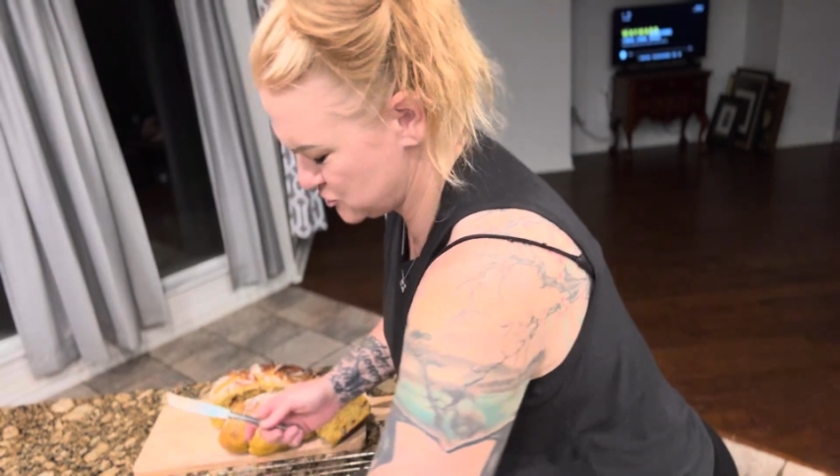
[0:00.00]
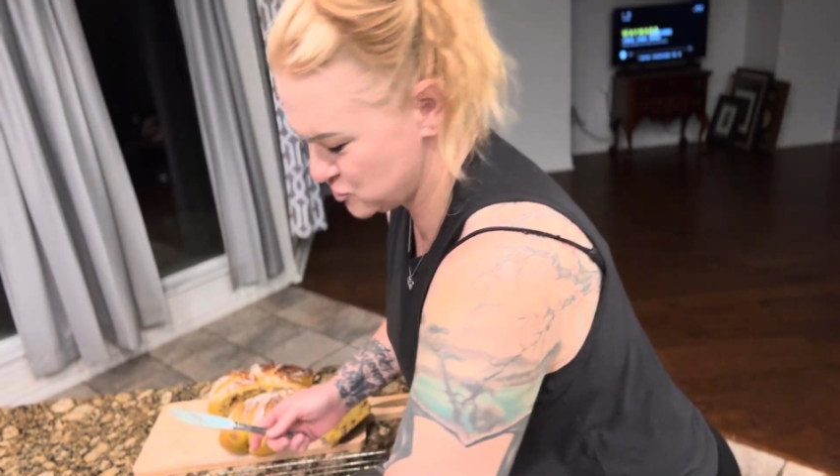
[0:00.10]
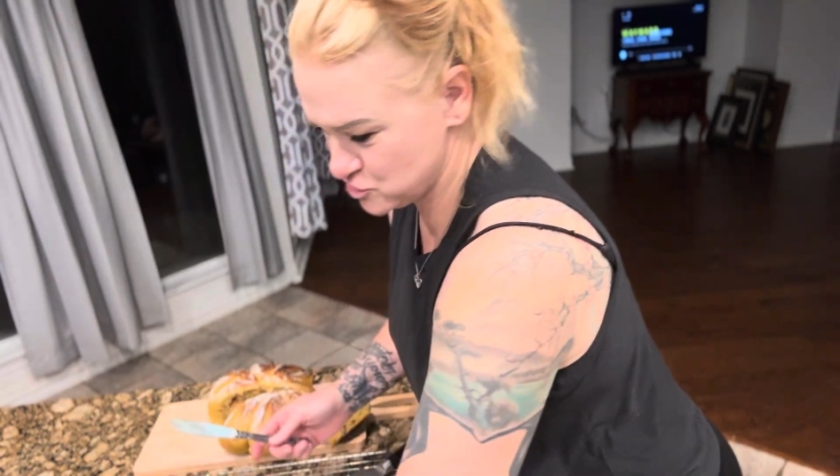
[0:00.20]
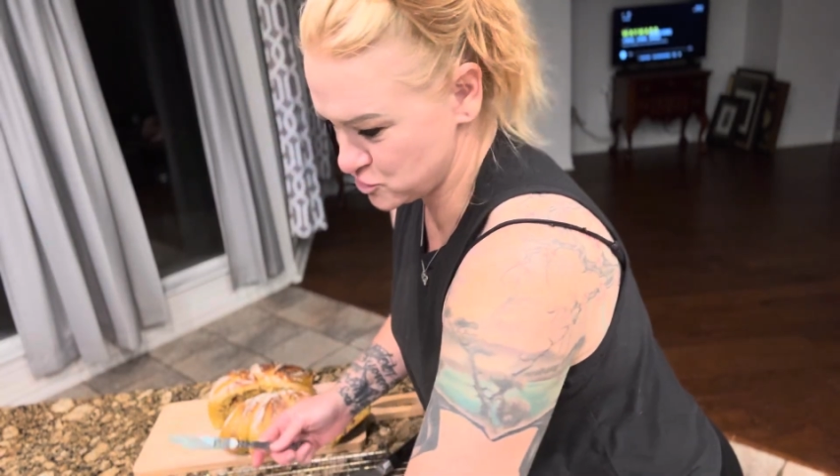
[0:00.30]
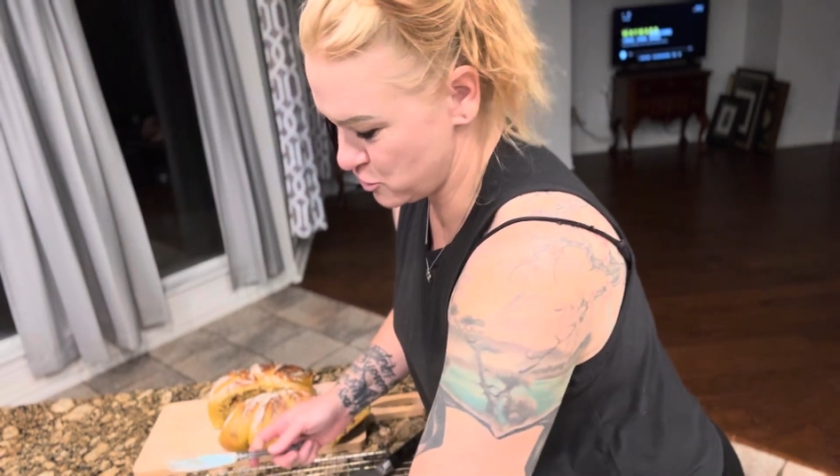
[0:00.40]

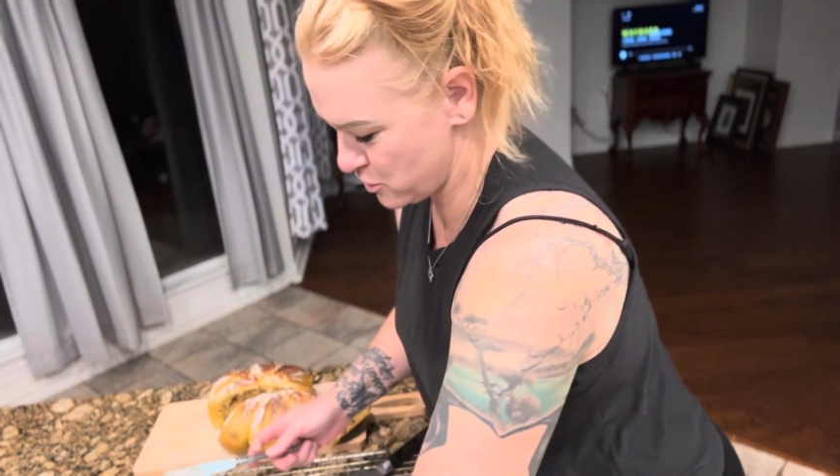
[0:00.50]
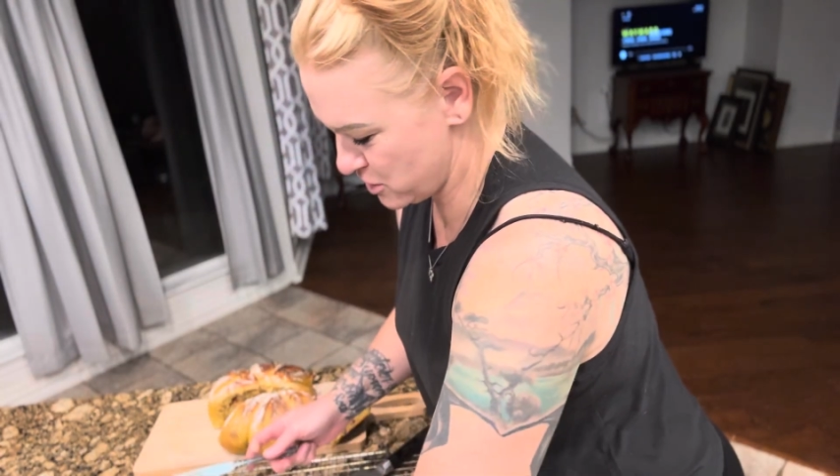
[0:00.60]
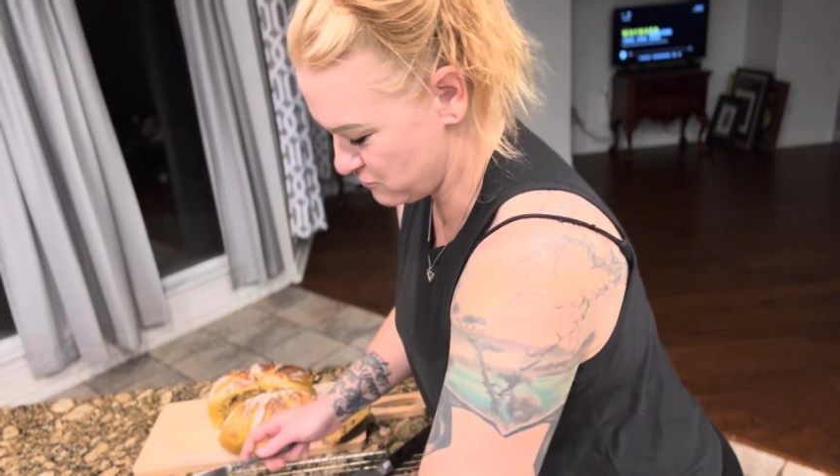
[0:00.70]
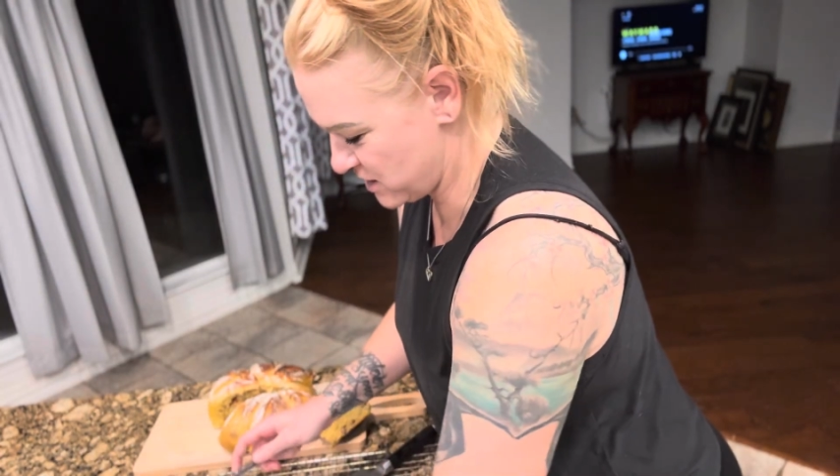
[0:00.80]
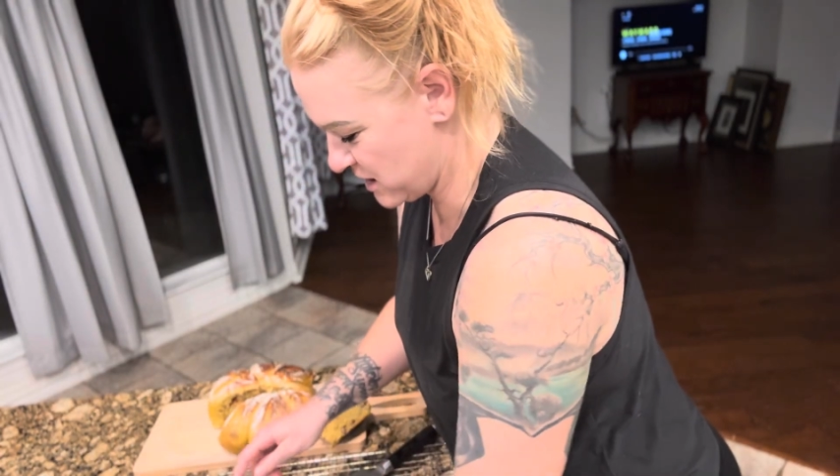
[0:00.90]
so
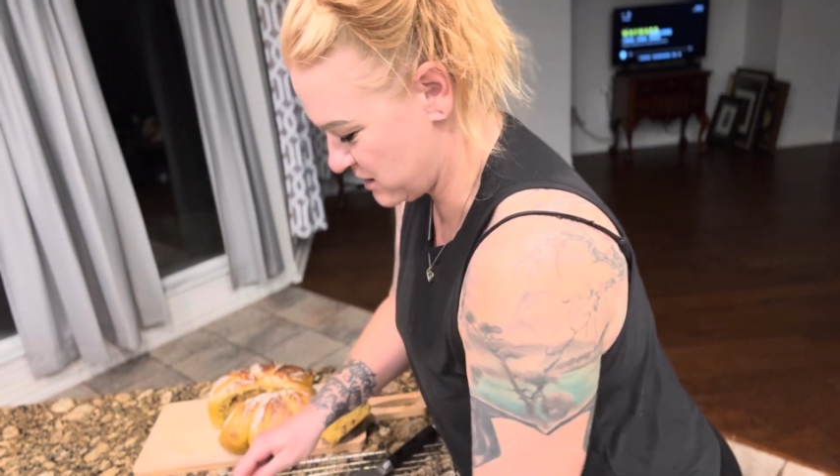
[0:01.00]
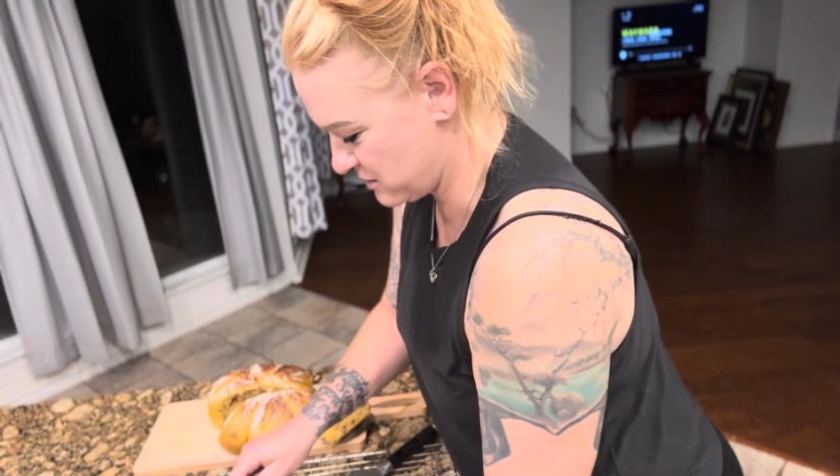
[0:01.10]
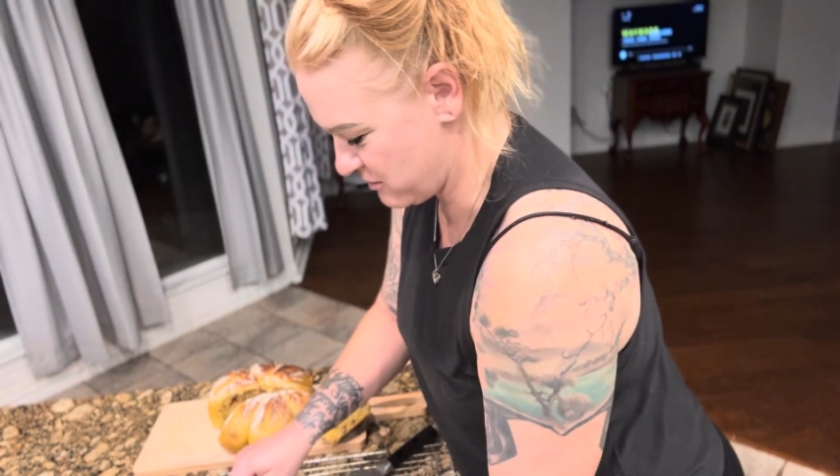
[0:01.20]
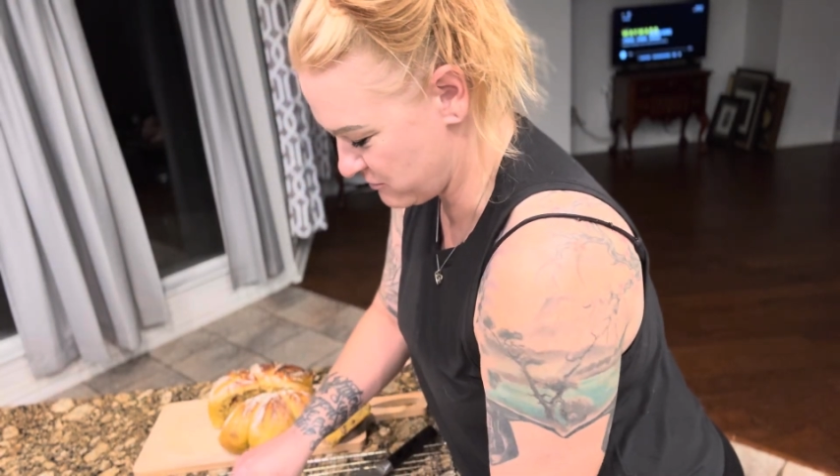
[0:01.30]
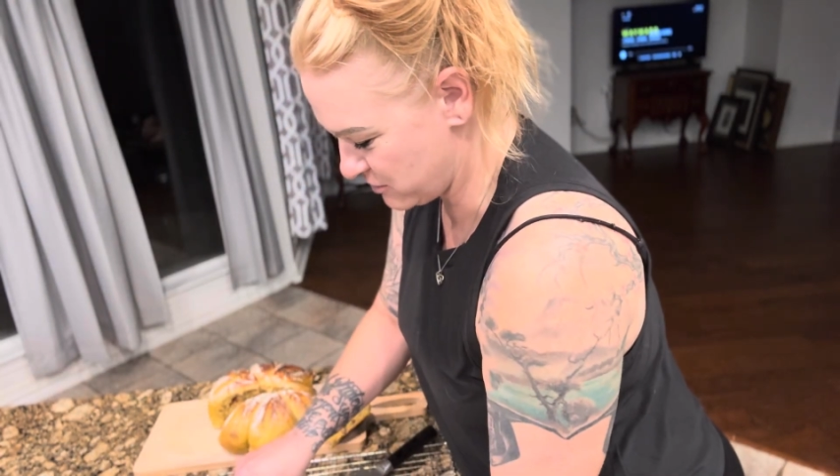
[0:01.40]
good right out of the
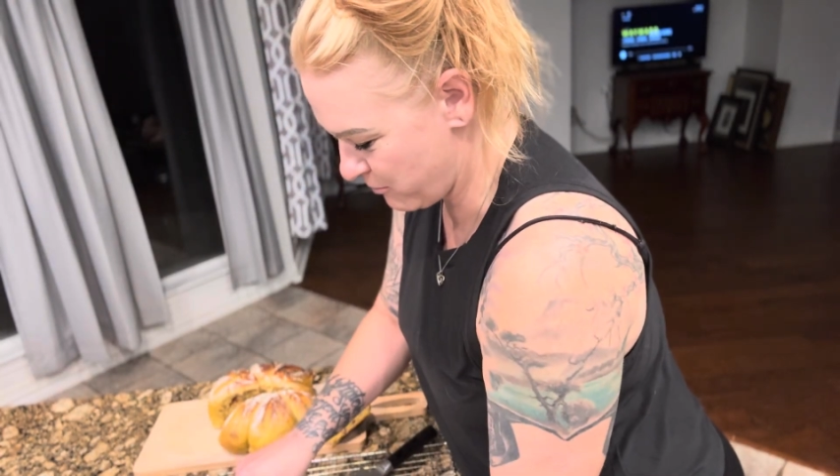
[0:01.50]
oven.